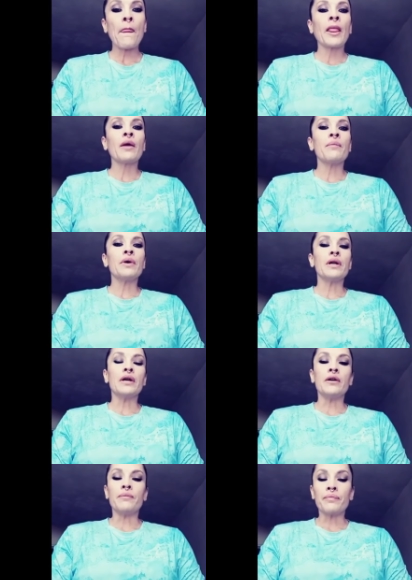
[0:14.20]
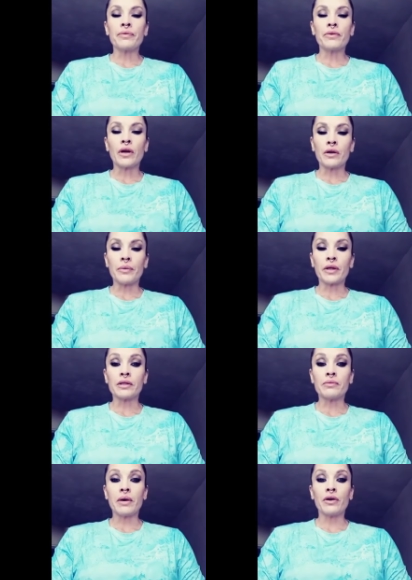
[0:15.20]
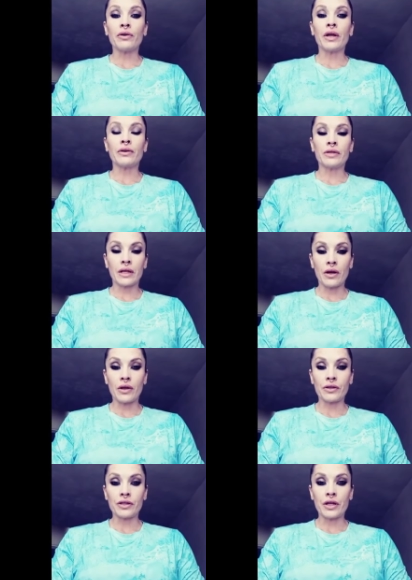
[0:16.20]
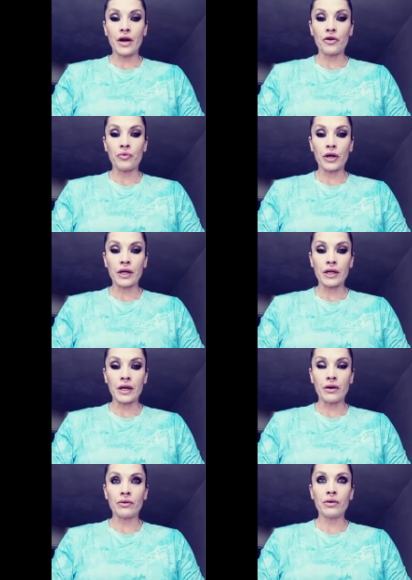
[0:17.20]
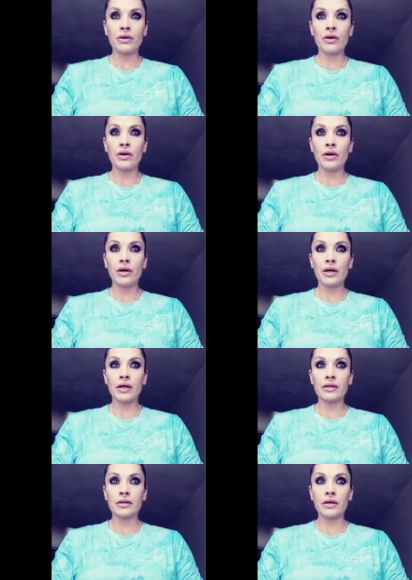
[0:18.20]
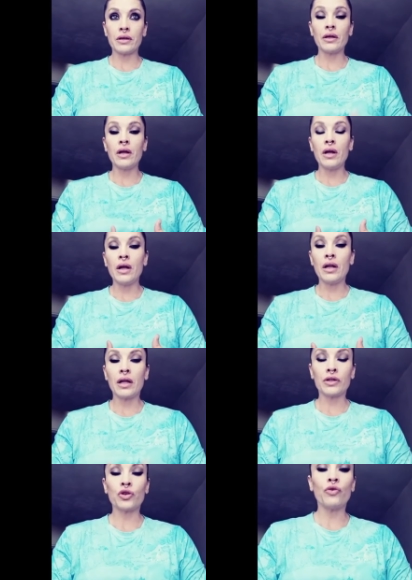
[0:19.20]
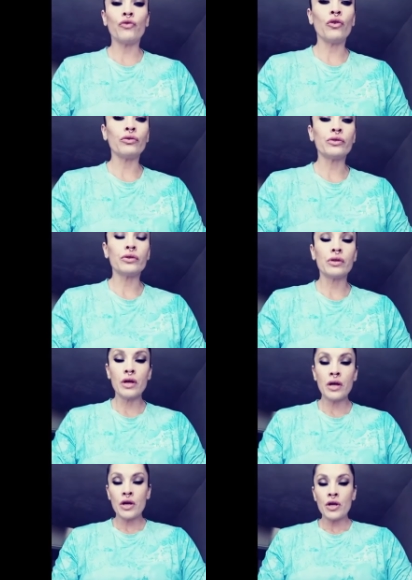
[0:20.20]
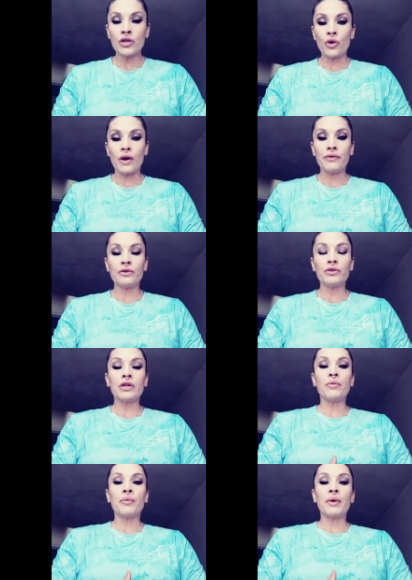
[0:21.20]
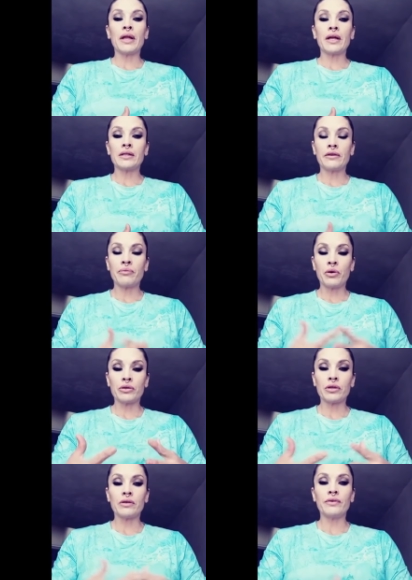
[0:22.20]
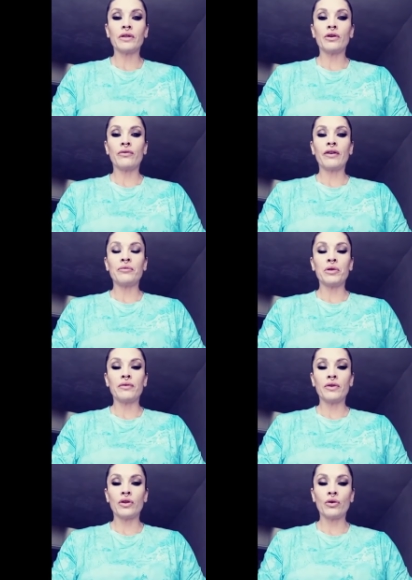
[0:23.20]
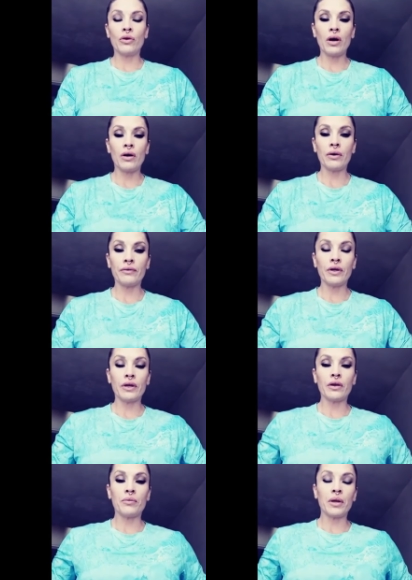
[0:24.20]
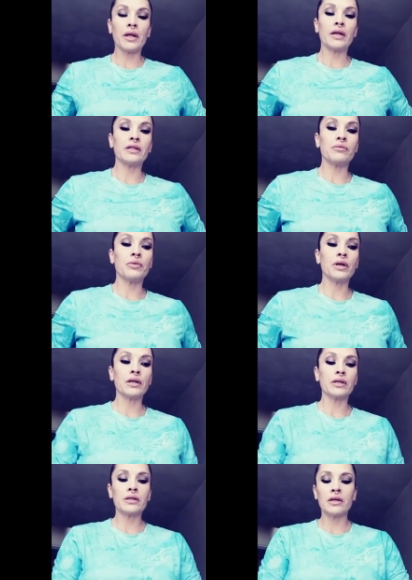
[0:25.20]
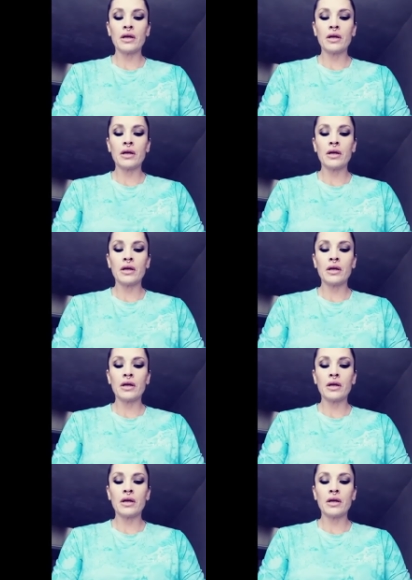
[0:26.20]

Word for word: But um, talking about this bio nanotechnology and how to break it down is uh, electrical volts. So I've used them on my legs. I've posted a video, five minute video, how I've done it on my legs and buttocks.